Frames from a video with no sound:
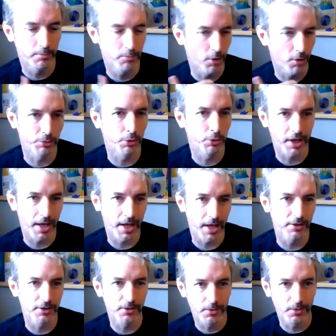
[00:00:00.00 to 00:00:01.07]
multiple
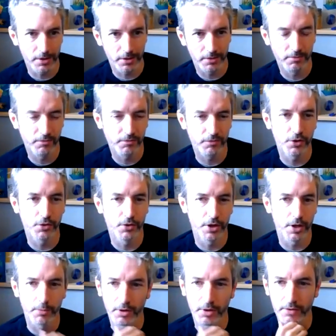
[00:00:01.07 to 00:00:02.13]
classes with fewer
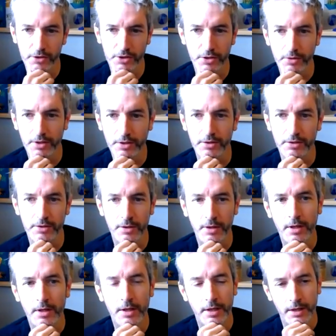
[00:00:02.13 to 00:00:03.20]
number of students.
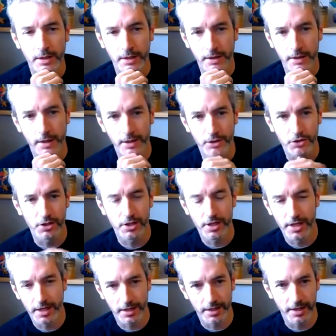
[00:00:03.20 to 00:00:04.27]
And in
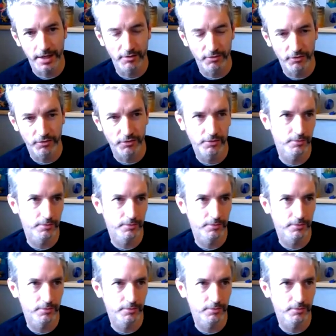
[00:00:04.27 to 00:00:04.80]
tree, I can have